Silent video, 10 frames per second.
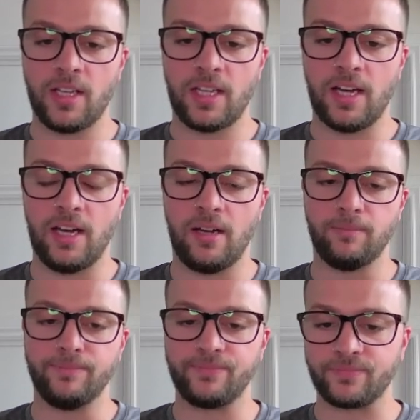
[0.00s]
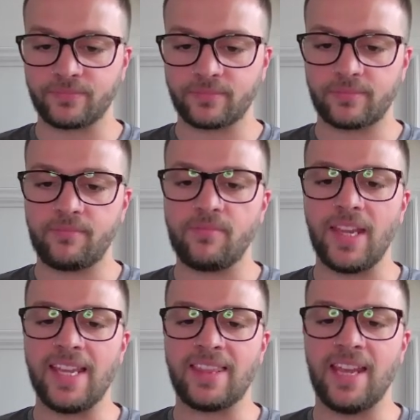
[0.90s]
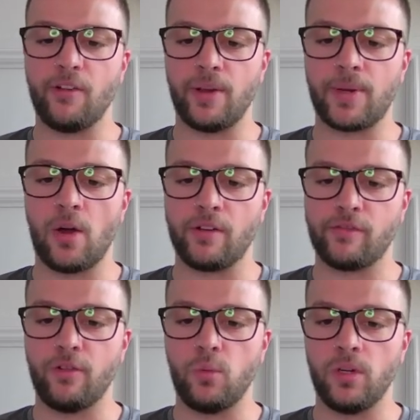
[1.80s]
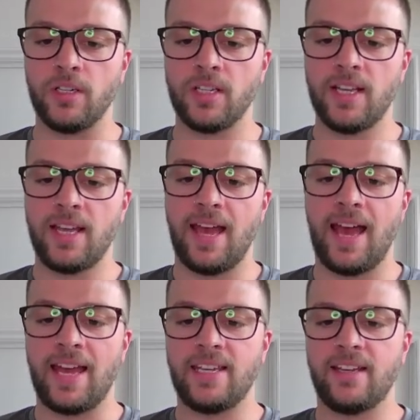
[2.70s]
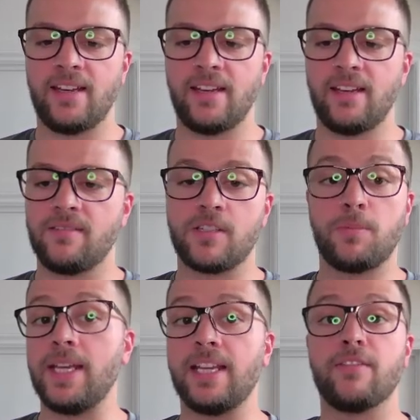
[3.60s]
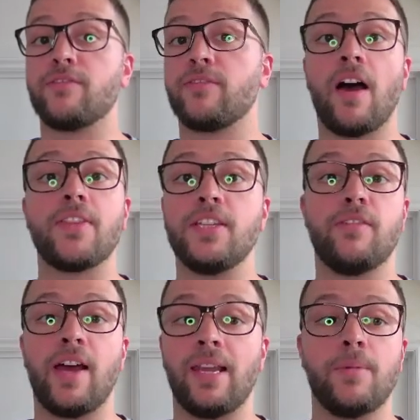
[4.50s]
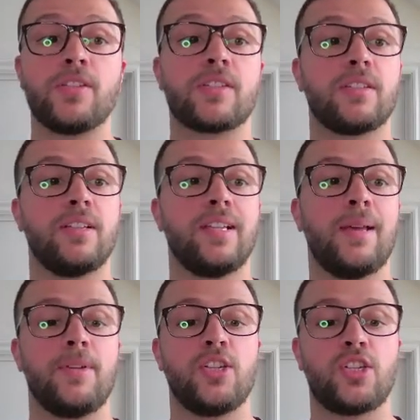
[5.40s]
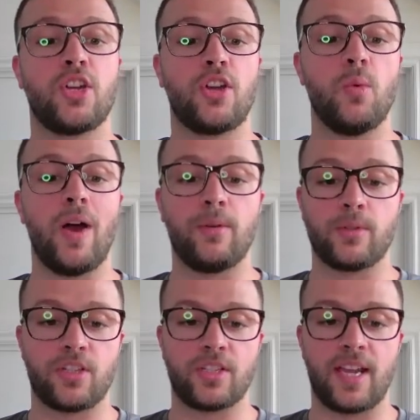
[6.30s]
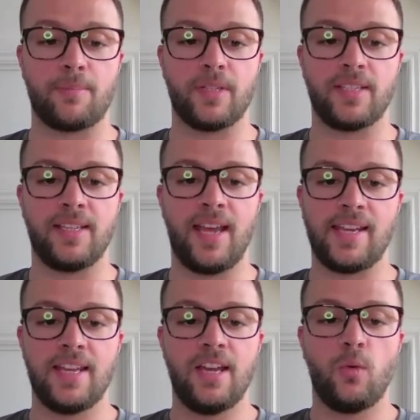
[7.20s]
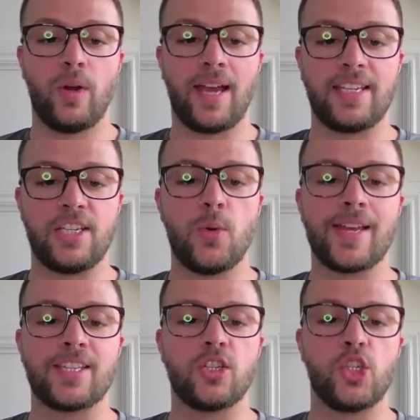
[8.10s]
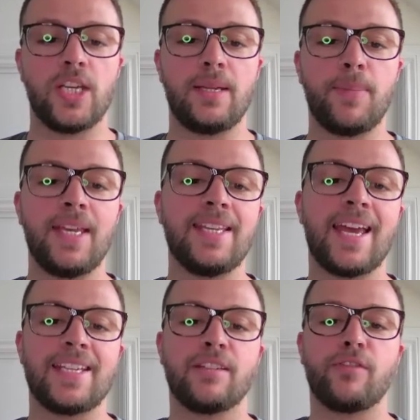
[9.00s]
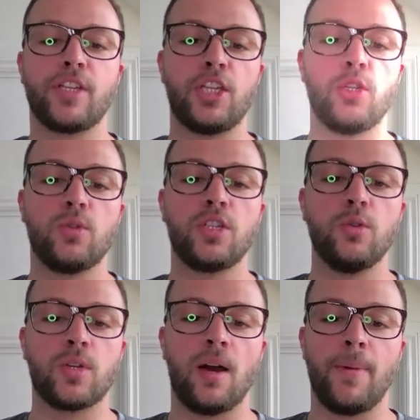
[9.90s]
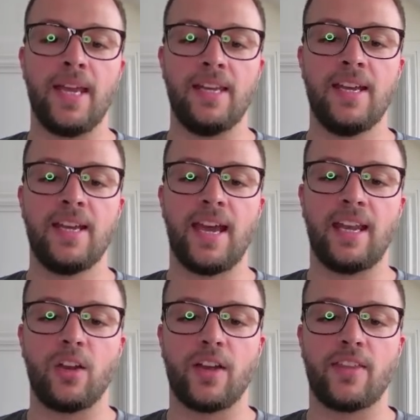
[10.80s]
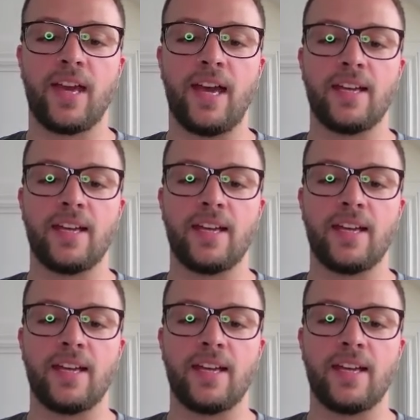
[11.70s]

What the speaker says: Ethereum going forward. And speaking of other developments, let me just show you what else just happened today. We had US GDP data for Q2 come in, and look at that.